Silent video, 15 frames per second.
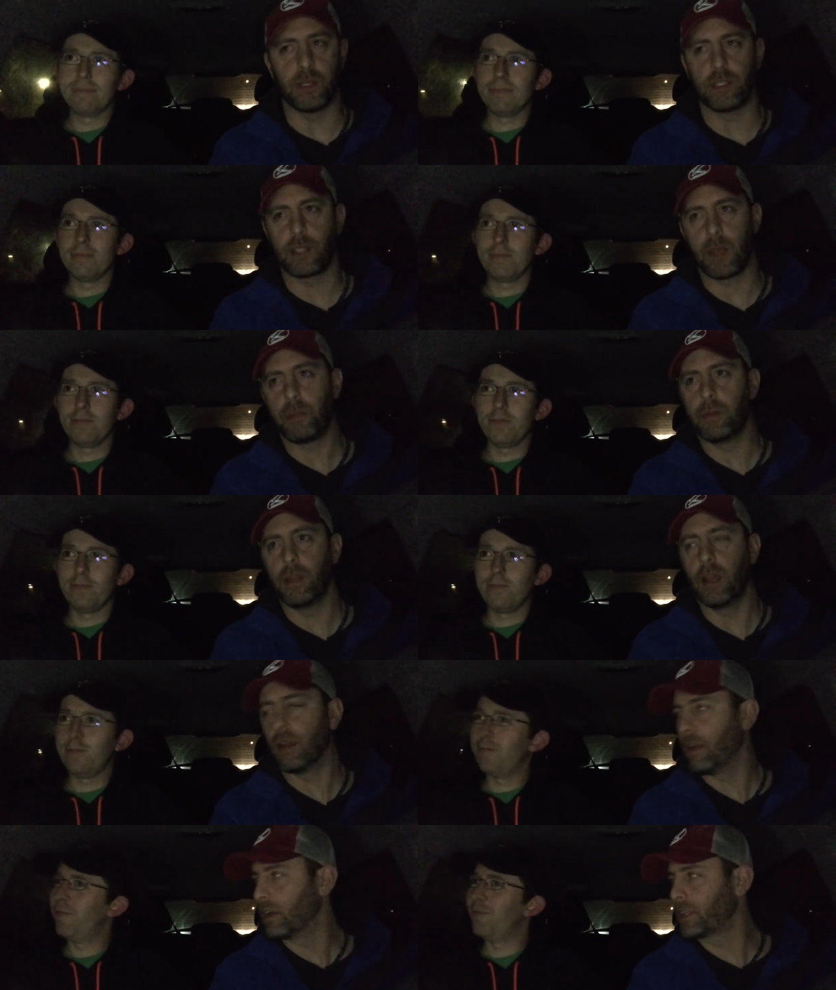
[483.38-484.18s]
Speaker 1: me and say
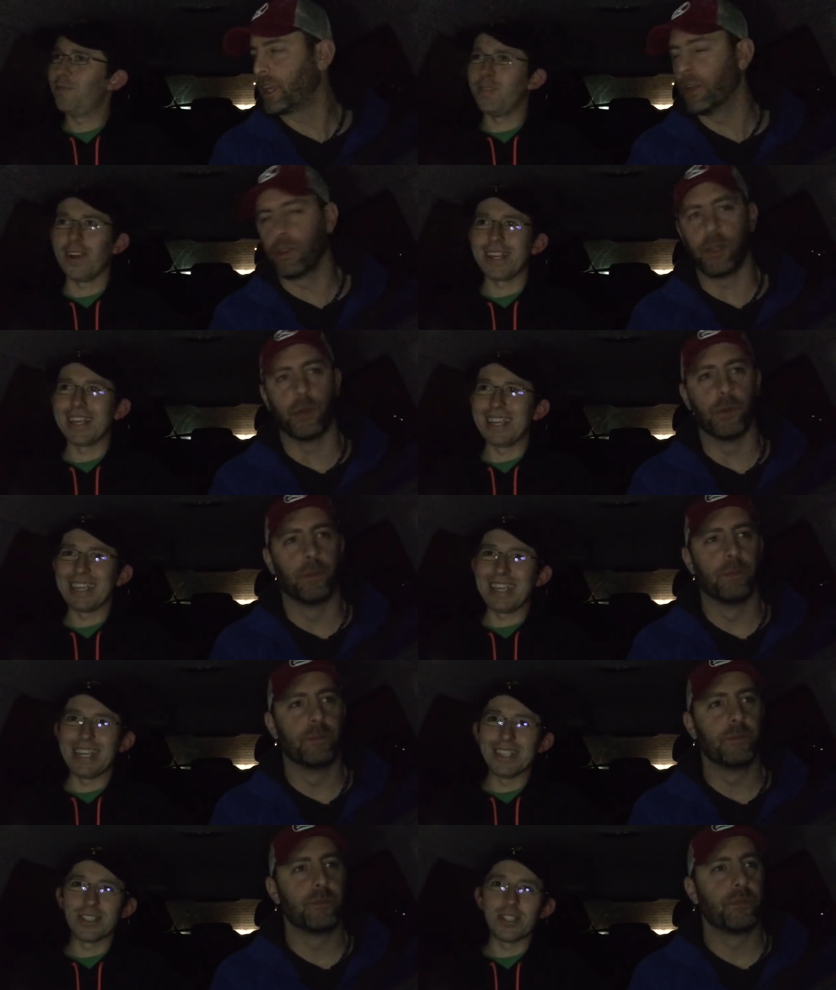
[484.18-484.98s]
"Padilla." Like,
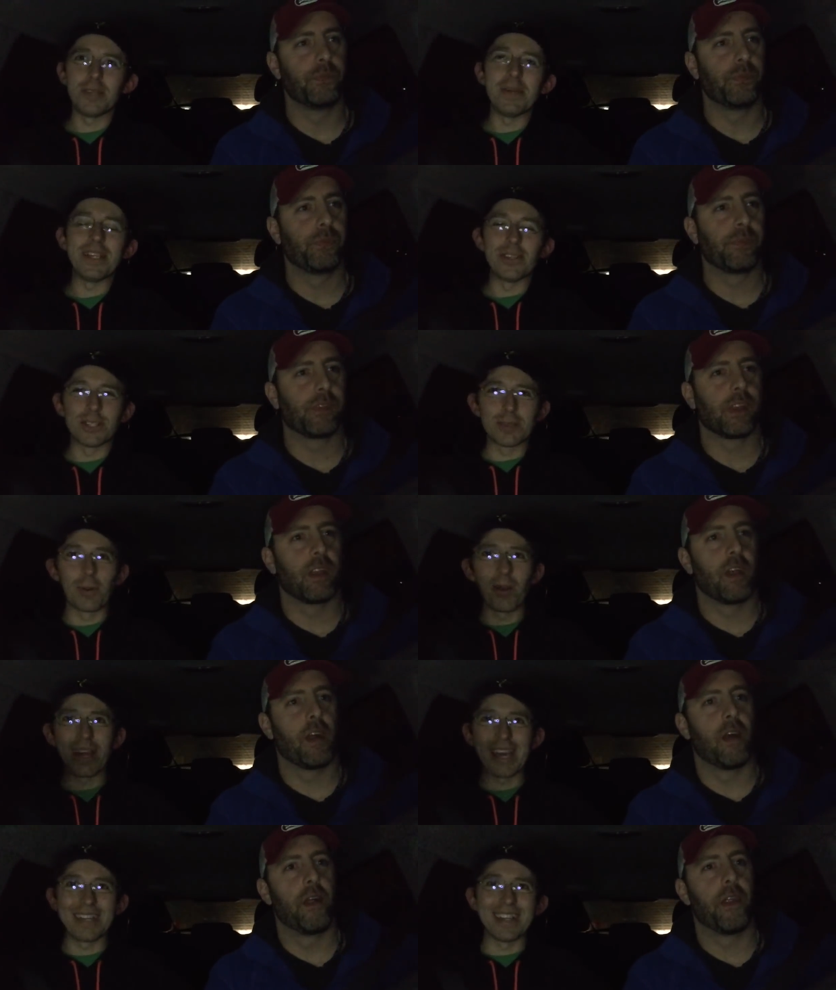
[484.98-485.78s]
you mean
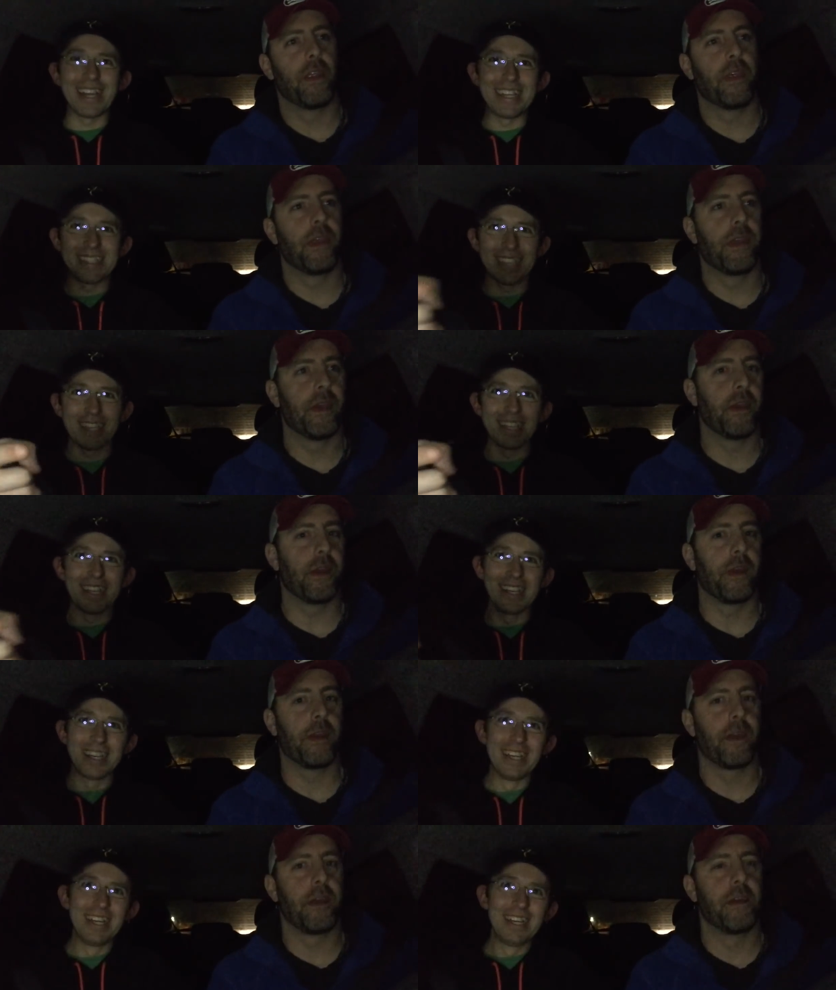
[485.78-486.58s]
there's more headlights on
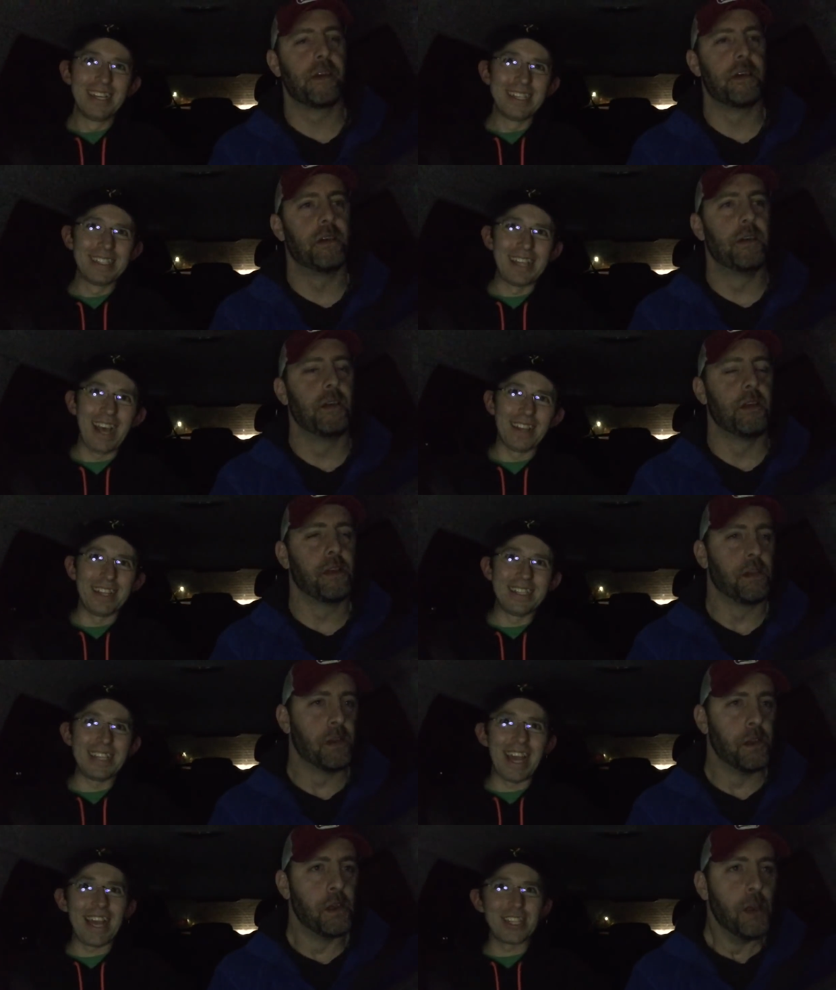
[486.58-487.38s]
the
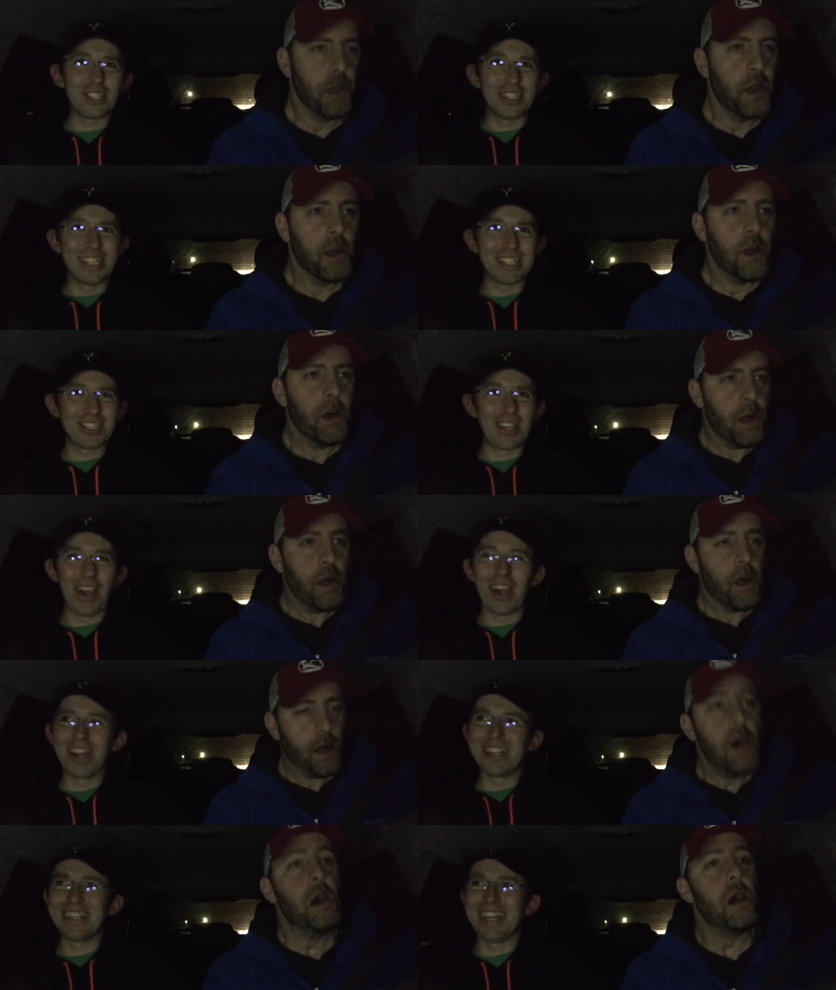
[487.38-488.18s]
on the dash of this
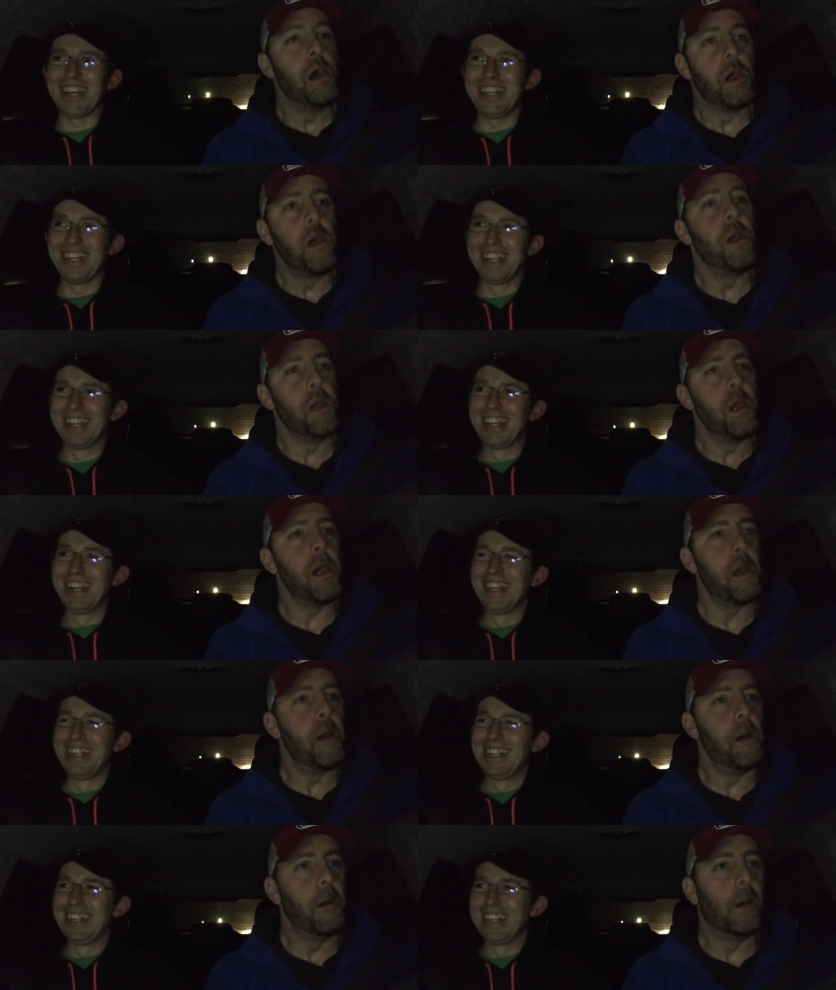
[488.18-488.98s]
car than
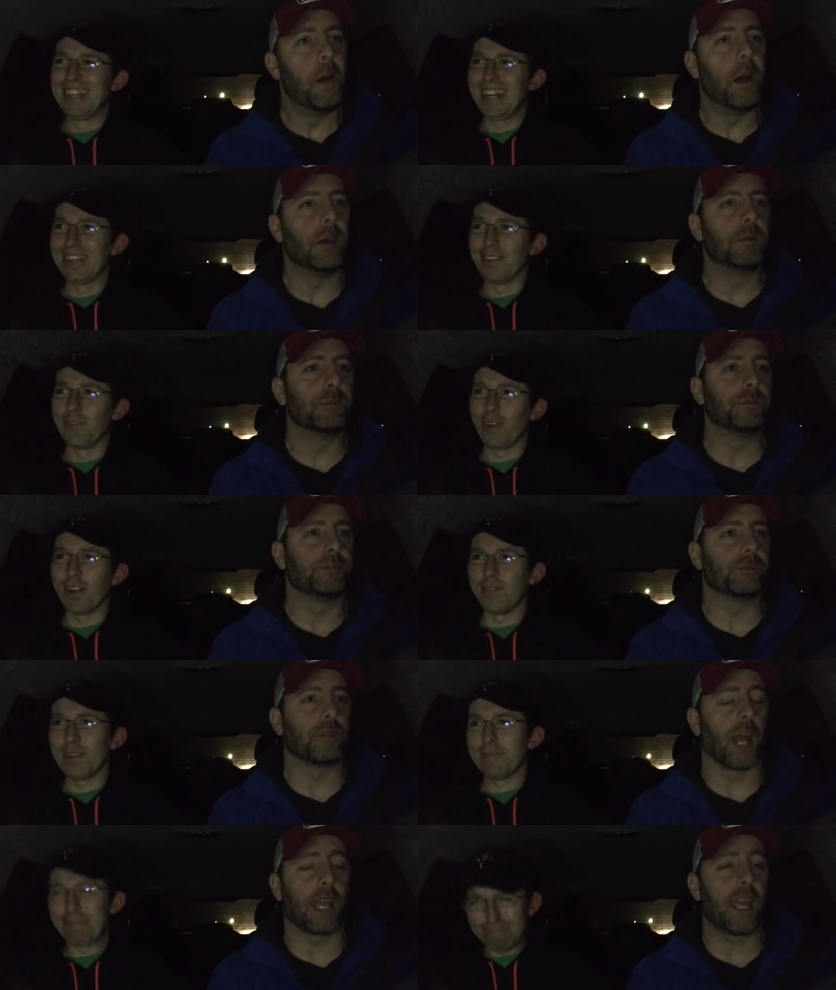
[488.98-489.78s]
Speaker 2: on the
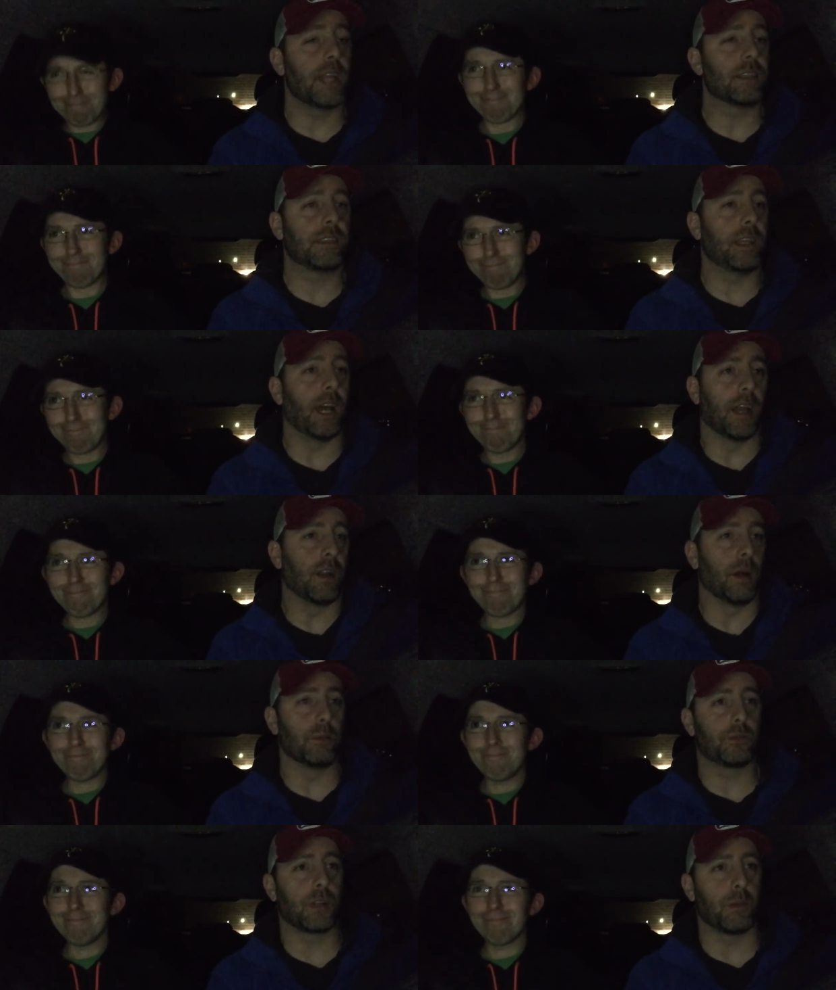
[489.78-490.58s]
front of it? I can't see. I,
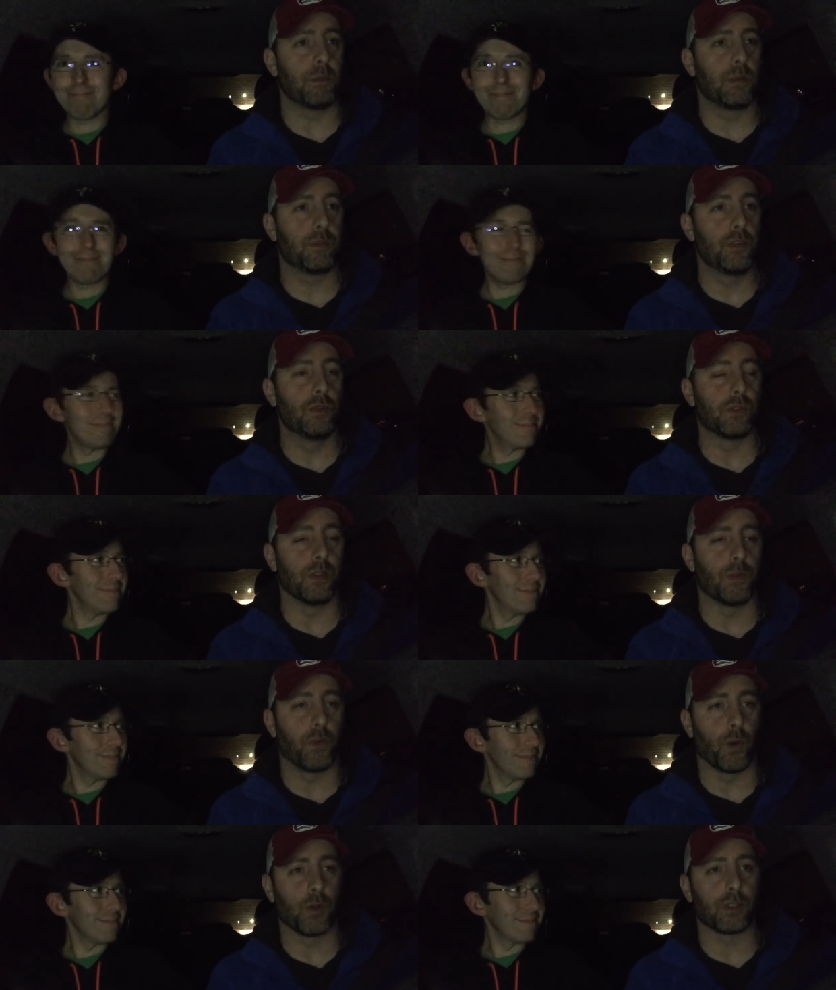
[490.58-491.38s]
I'm, I'm
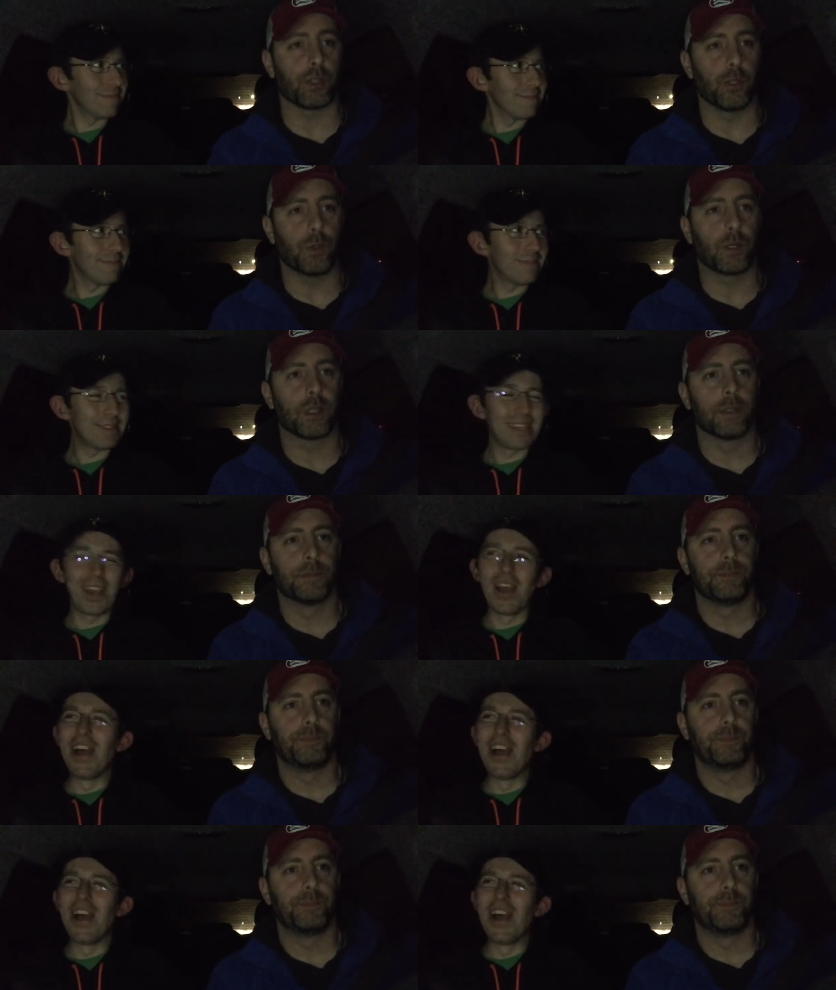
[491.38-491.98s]
using the force, Luke.